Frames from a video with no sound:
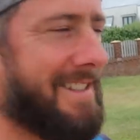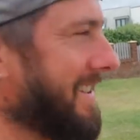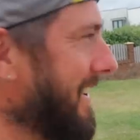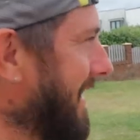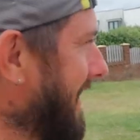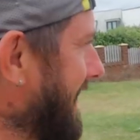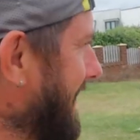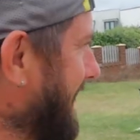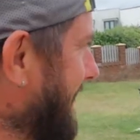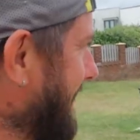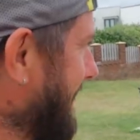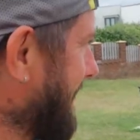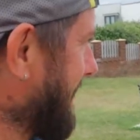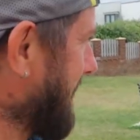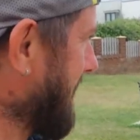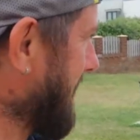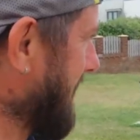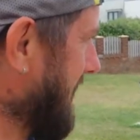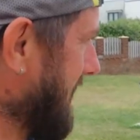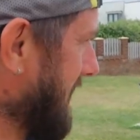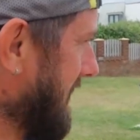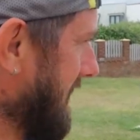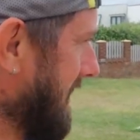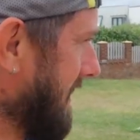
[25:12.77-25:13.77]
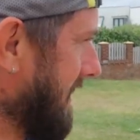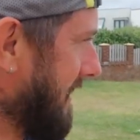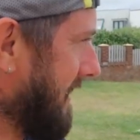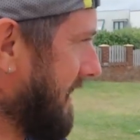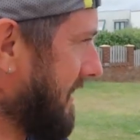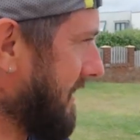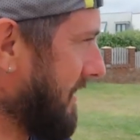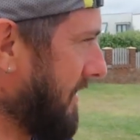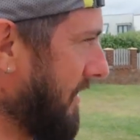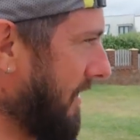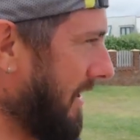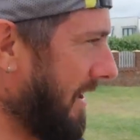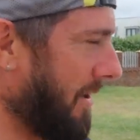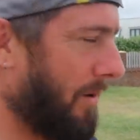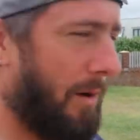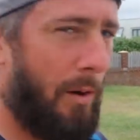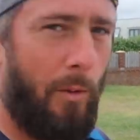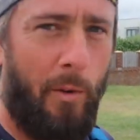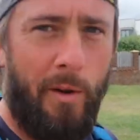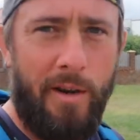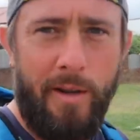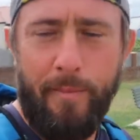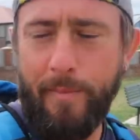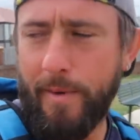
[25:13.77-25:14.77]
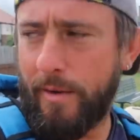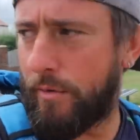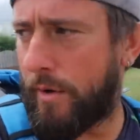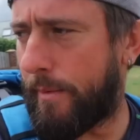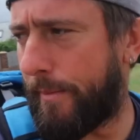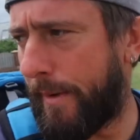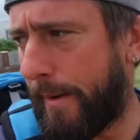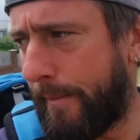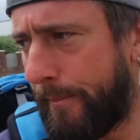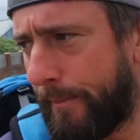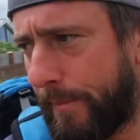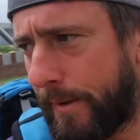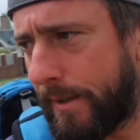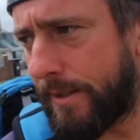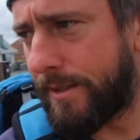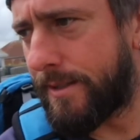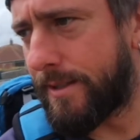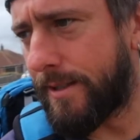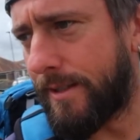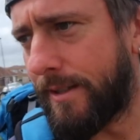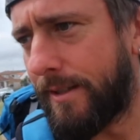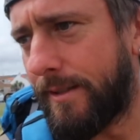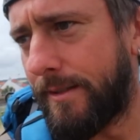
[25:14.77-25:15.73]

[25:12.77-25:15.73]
It's not how I want to be remembered.